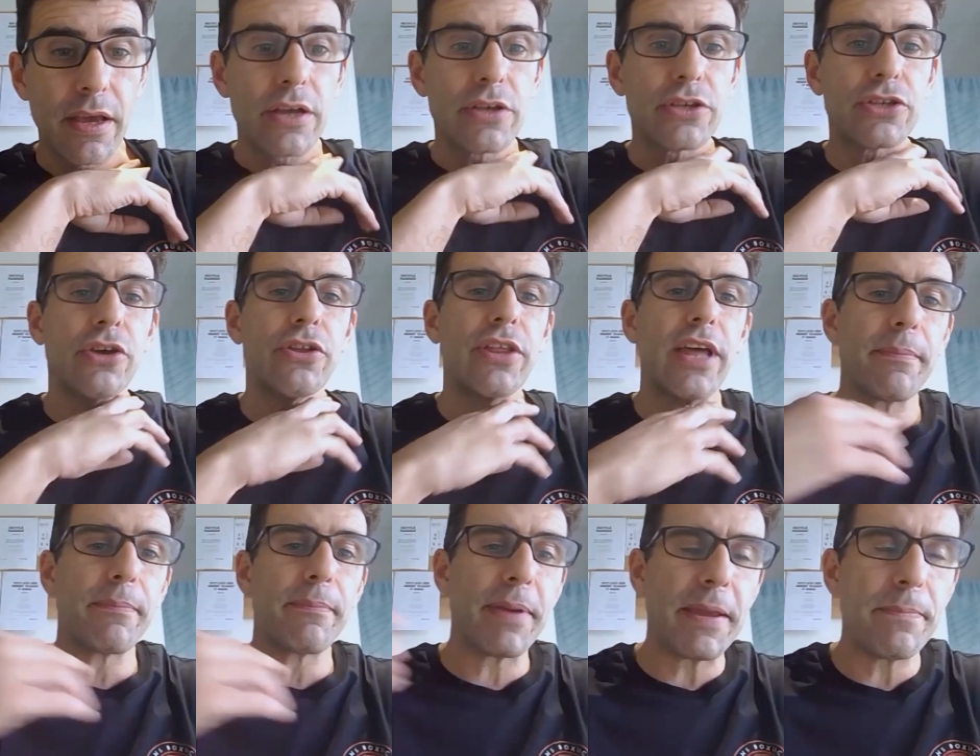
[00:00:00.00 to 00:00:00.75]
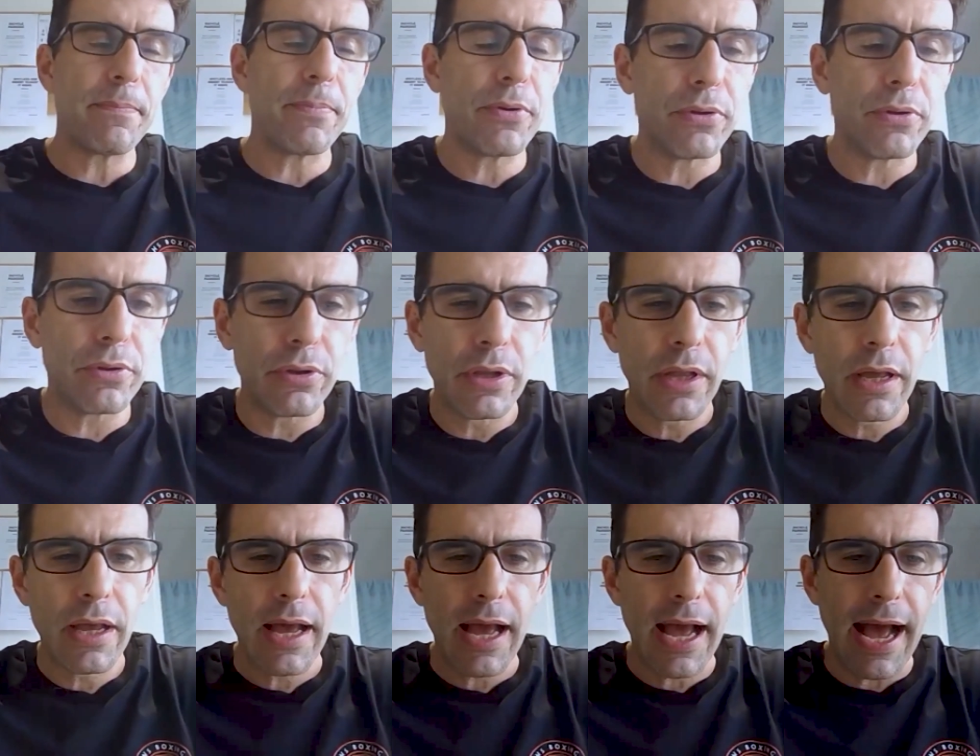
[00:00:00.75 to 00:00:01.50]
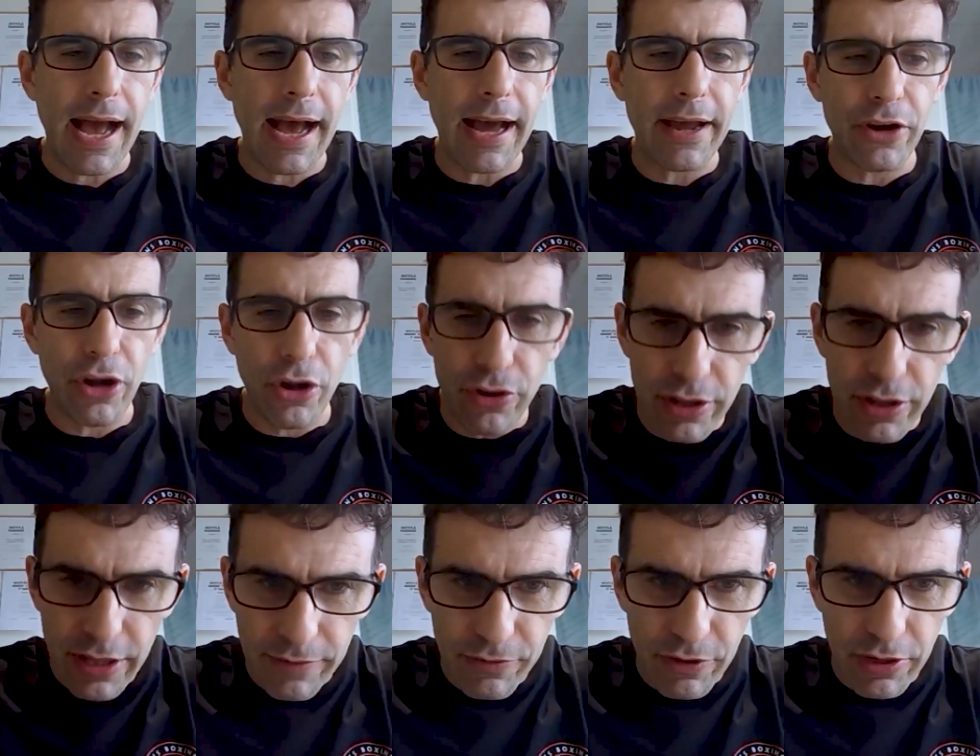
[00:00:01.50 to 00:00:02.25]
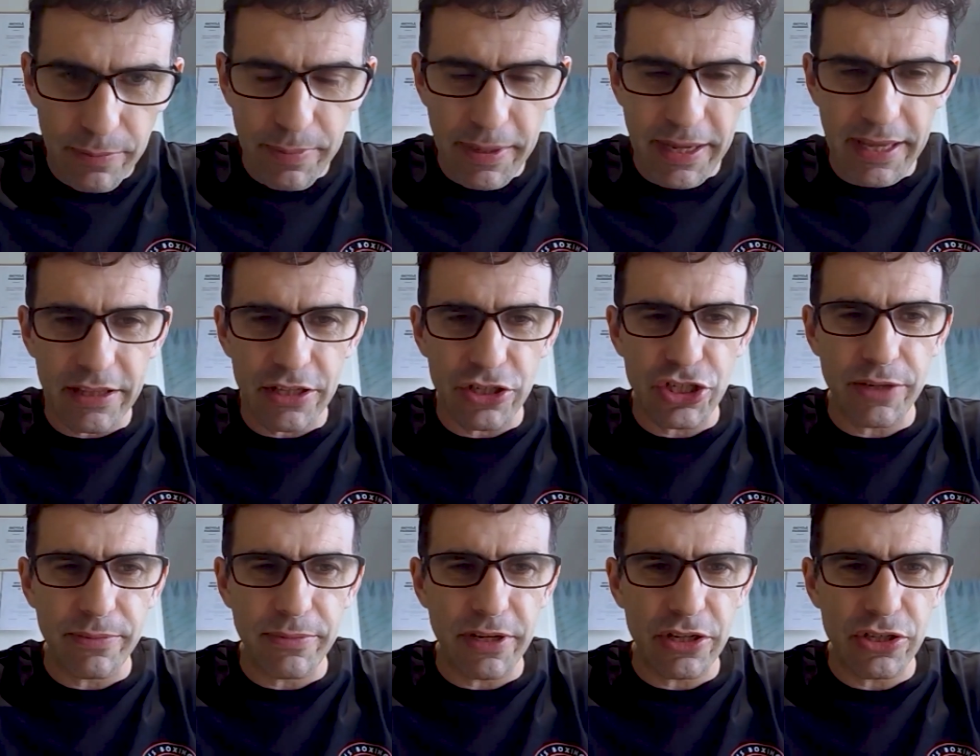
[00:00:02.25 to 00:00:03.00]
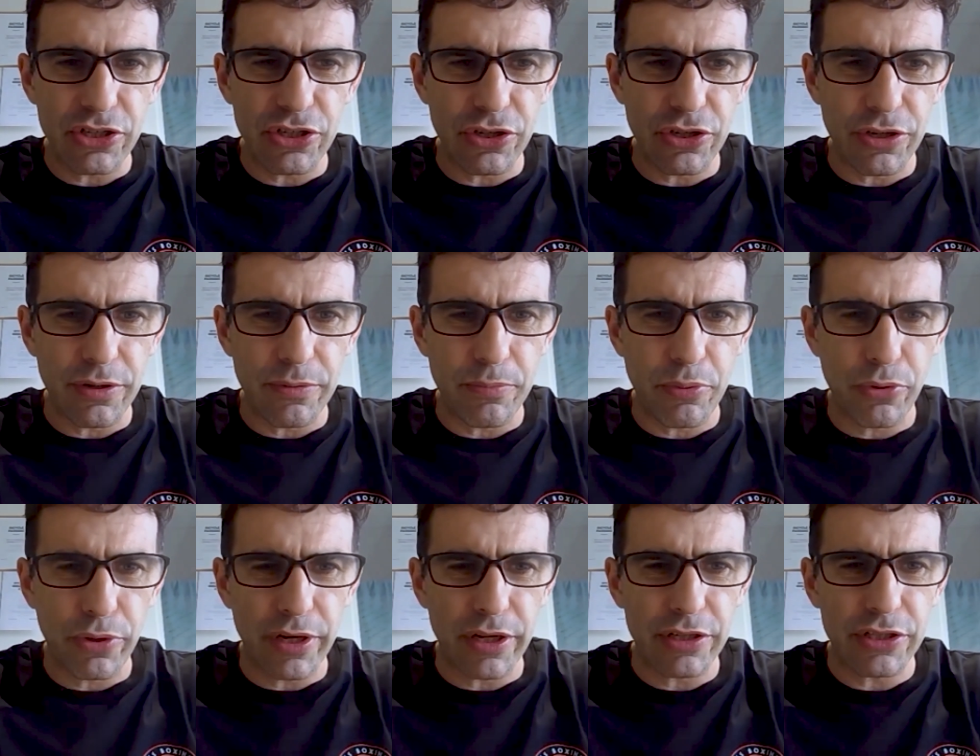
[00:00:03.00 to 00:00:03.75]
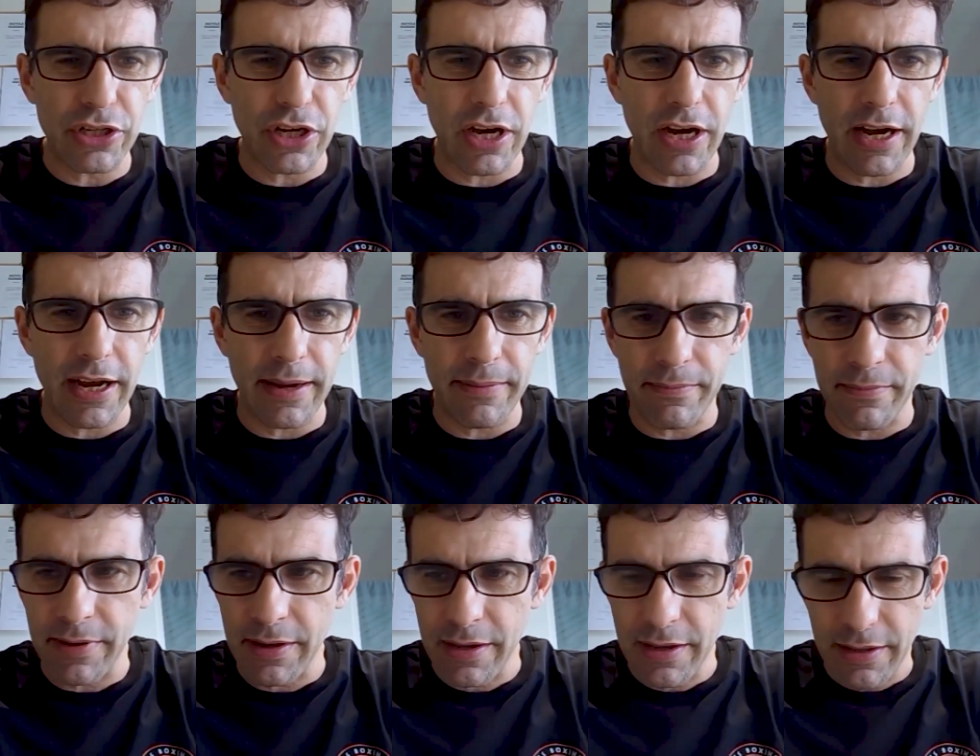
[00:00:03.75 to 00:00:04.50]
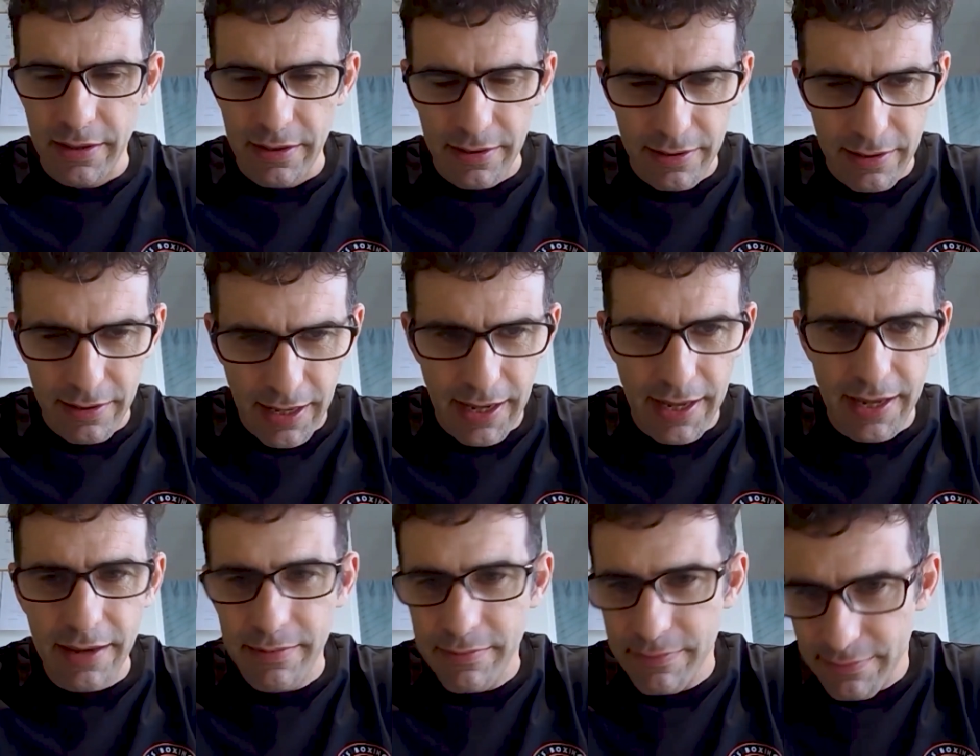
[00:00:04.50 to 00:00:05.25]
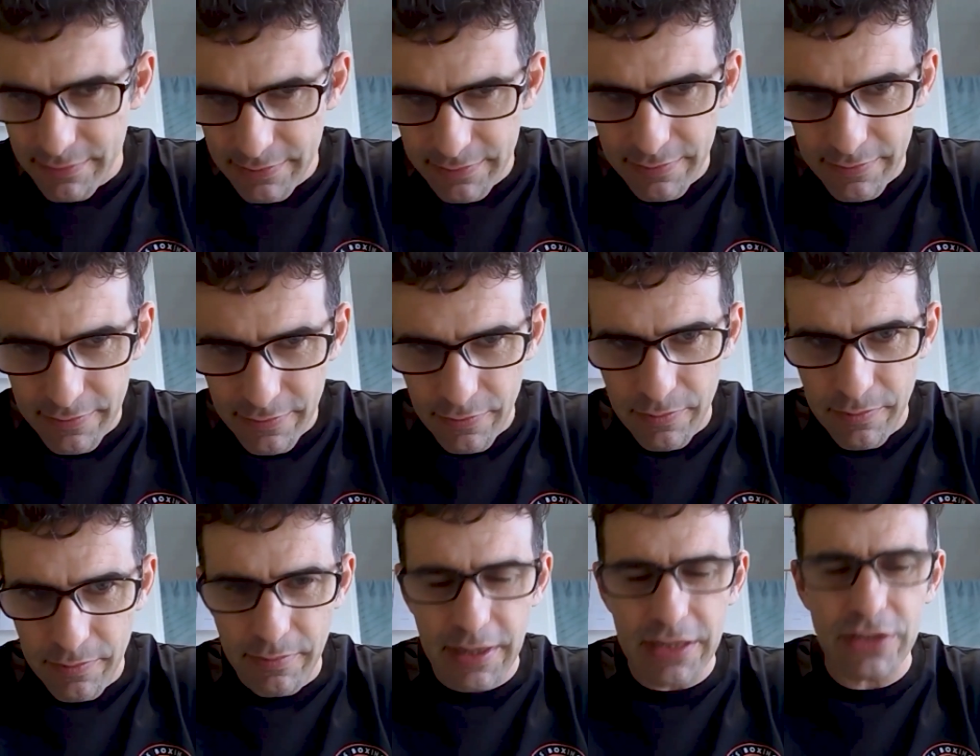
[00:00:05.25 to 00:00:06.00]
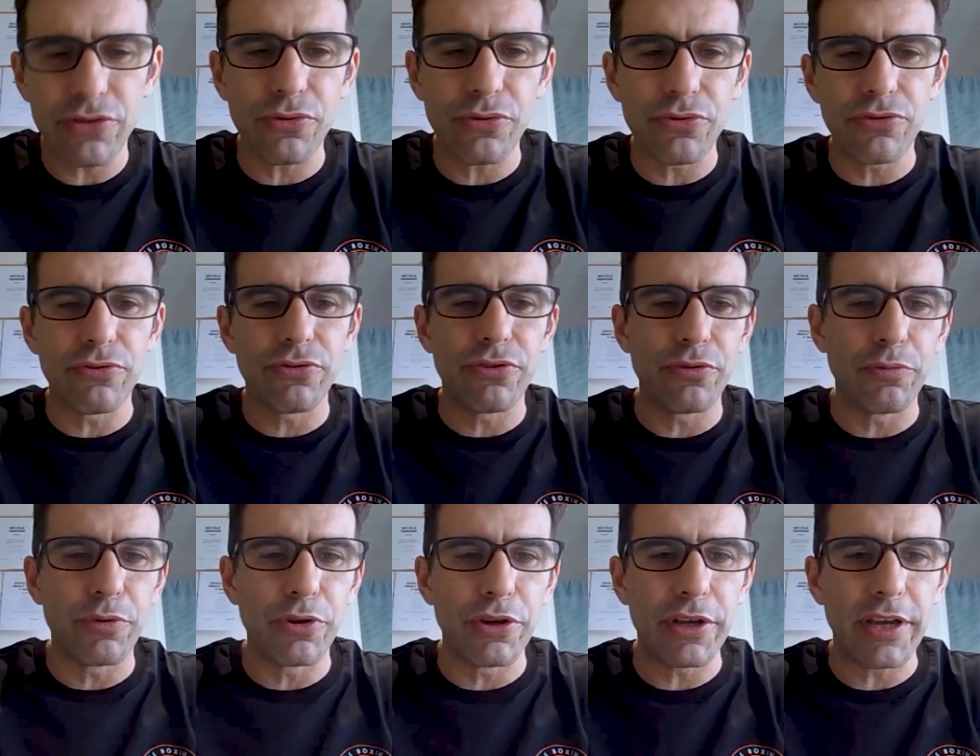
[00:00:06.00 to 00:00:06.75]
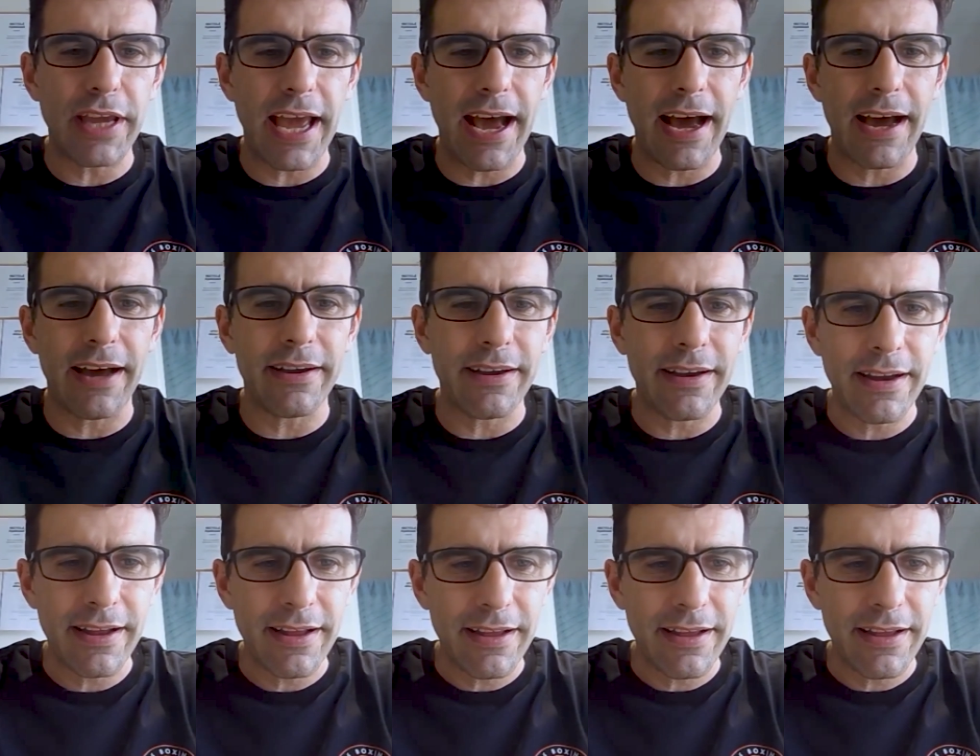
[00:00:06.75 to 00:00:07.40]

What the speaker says: so that people know that they've got to be at the gym at a certain point in time. They muscle through the workout.